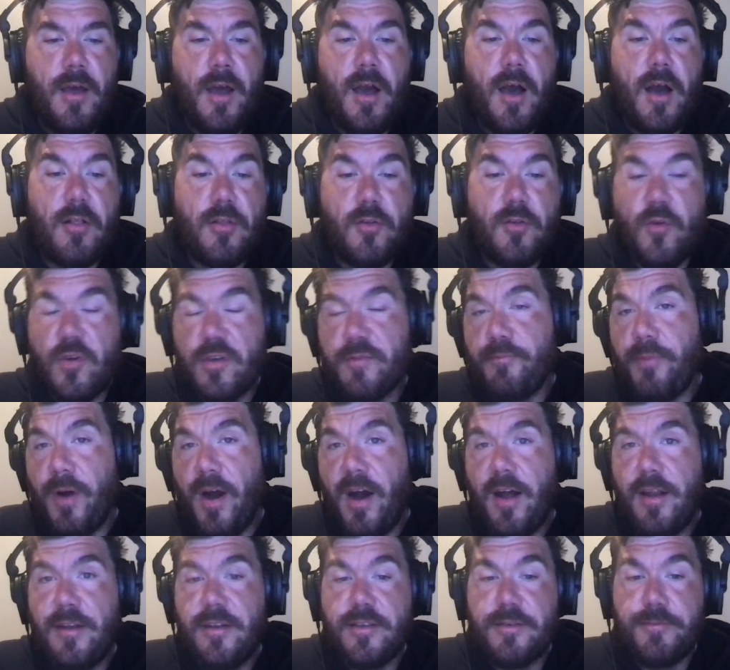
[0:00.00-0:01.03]
Lewis
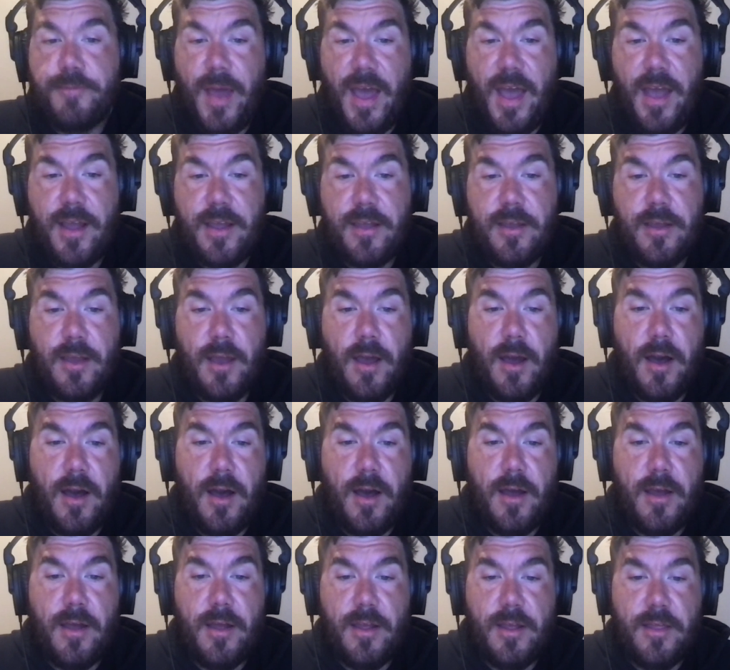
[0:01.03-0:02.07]
Bond is back
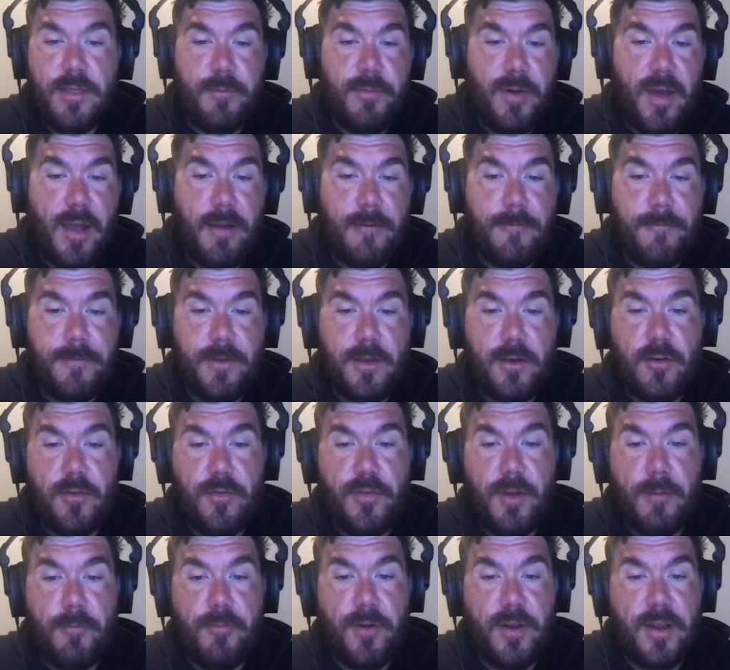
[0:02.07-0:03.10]
in the backfield.
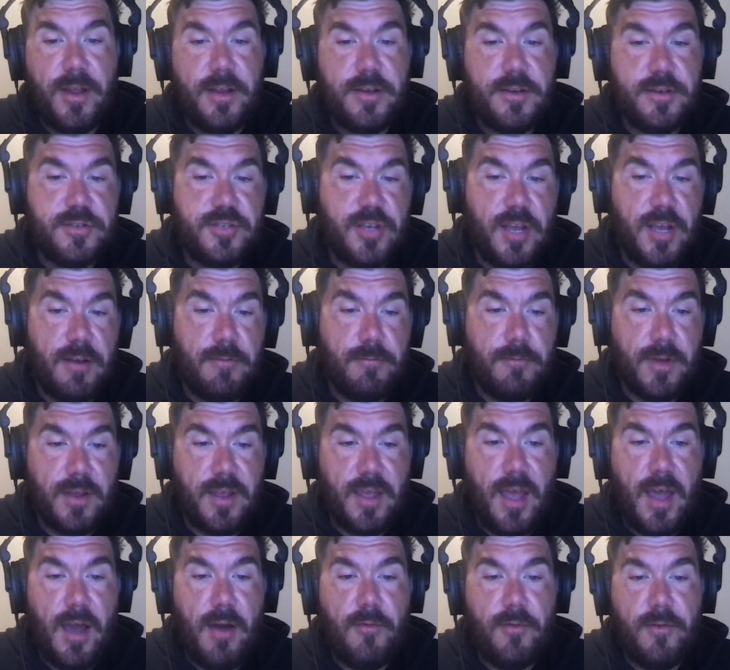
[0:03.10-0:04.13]
They bring in Jaden
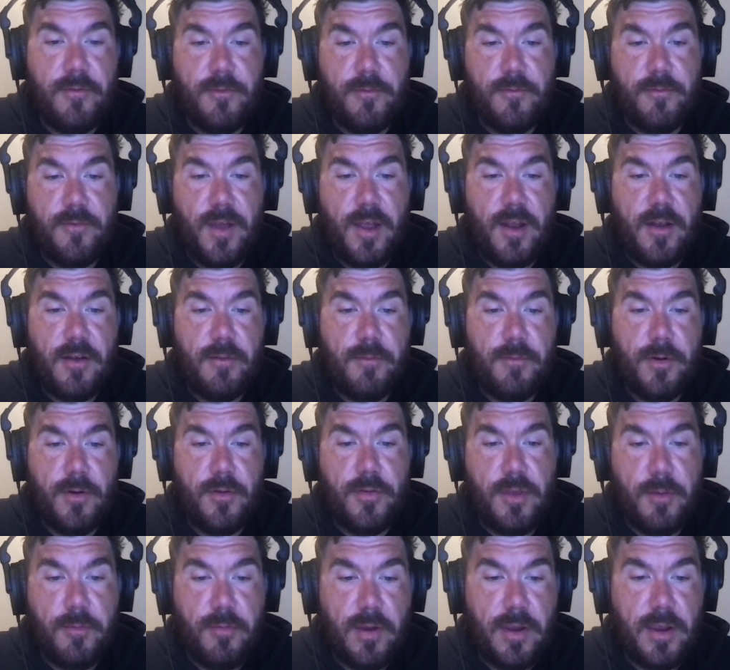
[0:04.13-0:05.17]
McCowan from
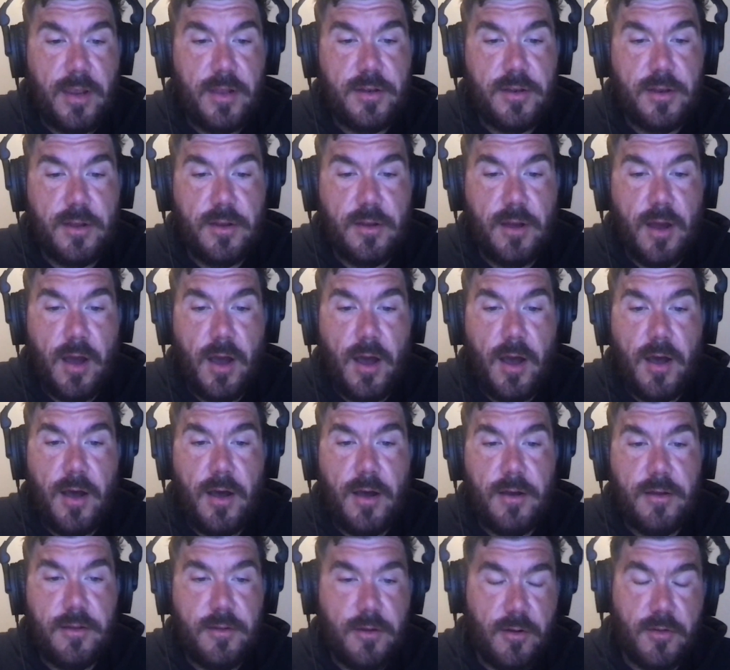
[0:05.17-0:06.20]
Vanderbilt. They bring in,
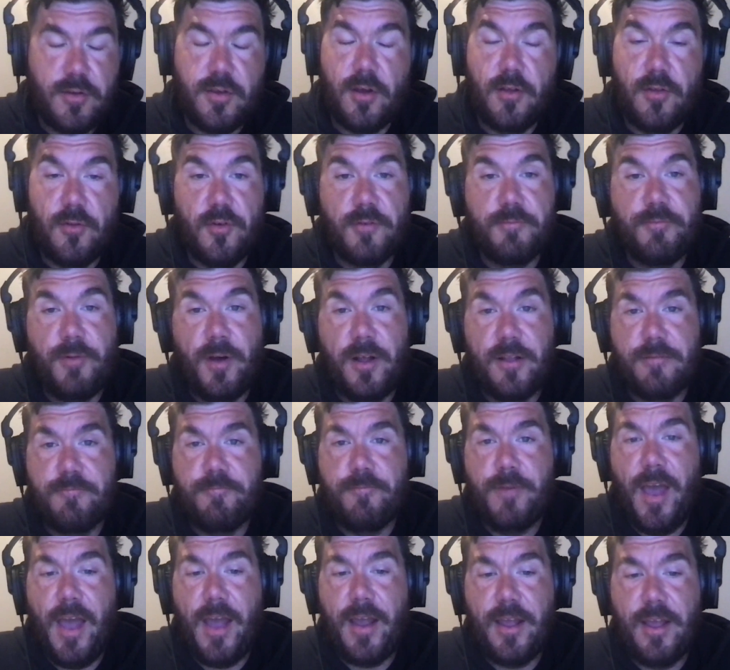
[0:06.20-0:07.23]
Lewis Bond's
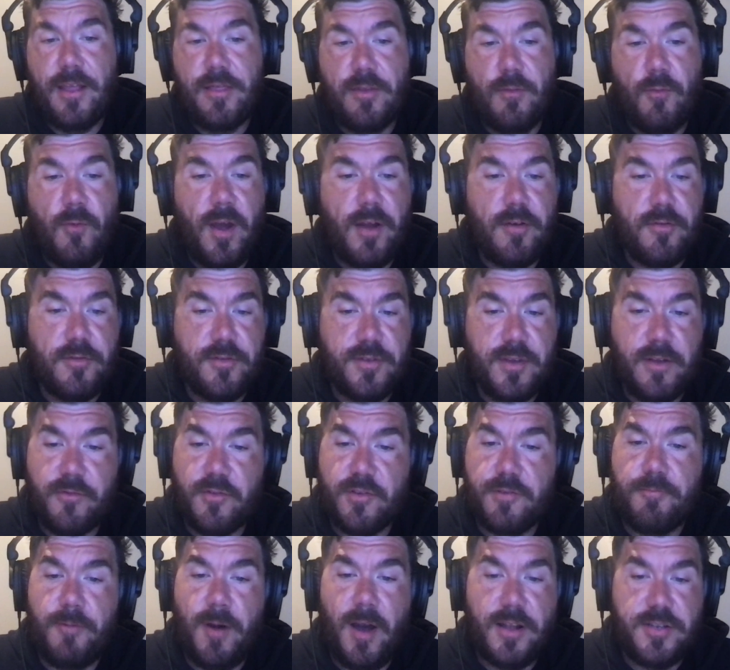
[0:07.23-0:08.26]
back at the wide receiver
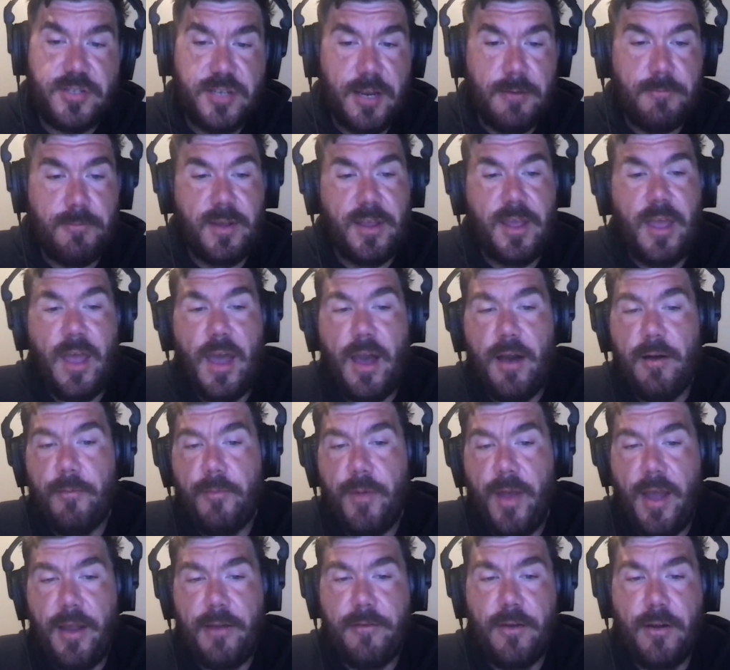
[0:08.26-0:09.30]
spot. Jaden McCowan
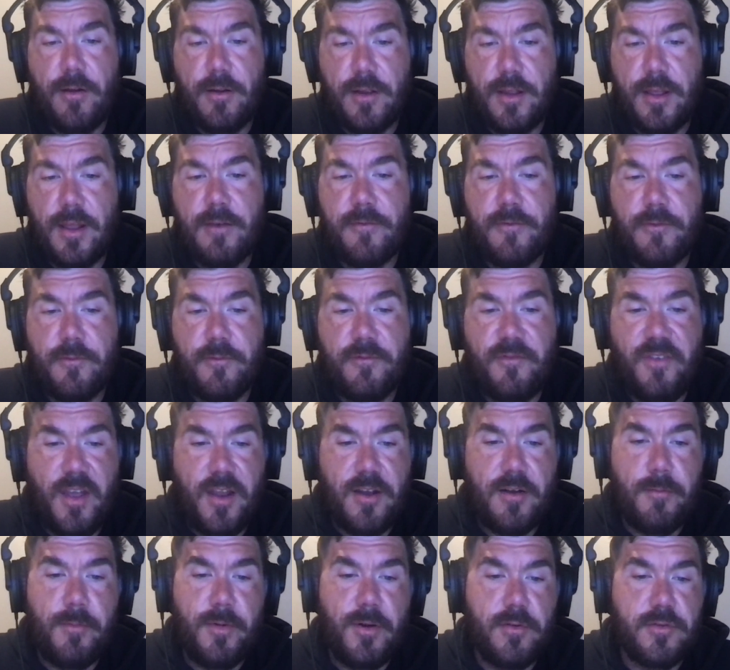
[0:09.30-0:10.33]
in from
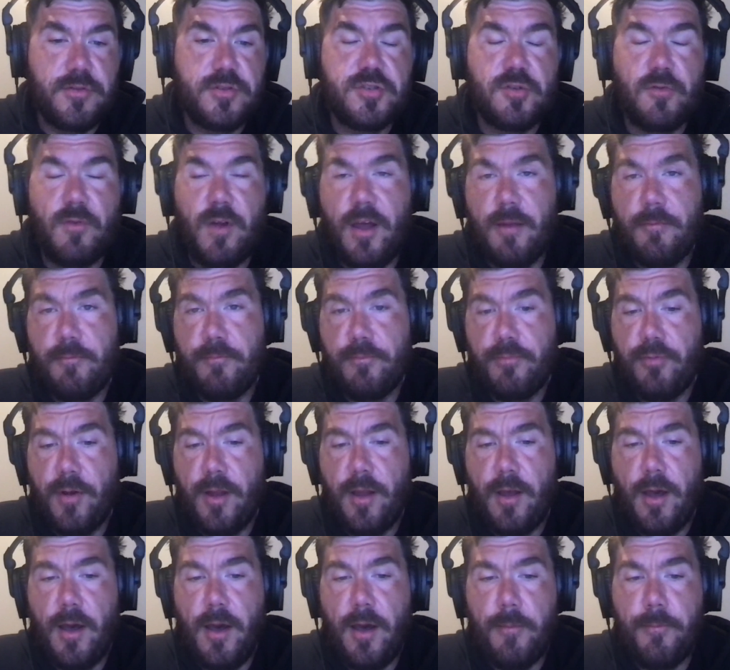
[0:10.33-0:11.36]
Vanderbilt. Jerron
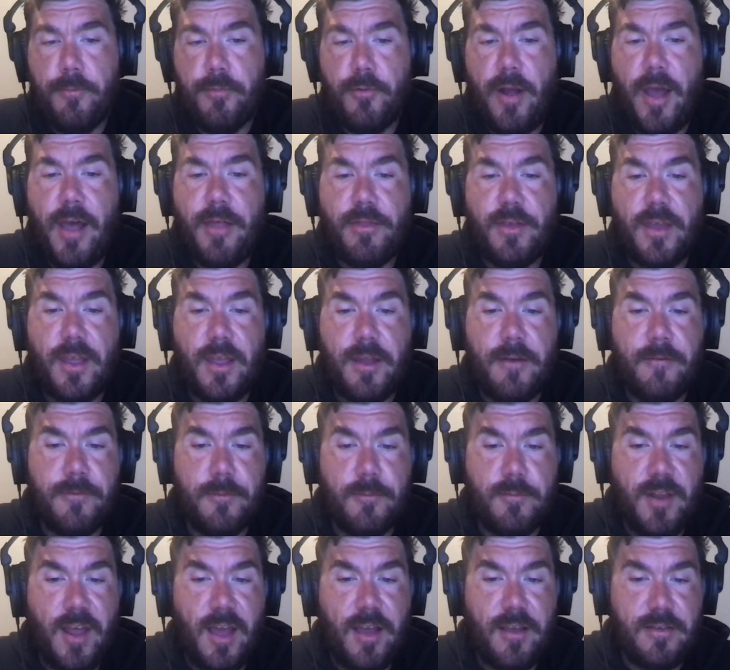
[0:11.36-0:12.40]
Bradley in
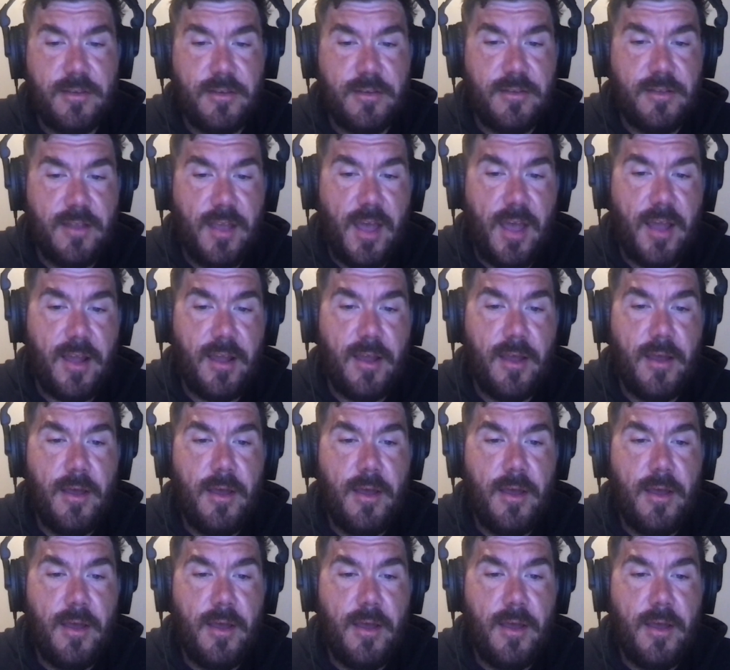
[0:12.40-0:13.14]
from Texas Tech.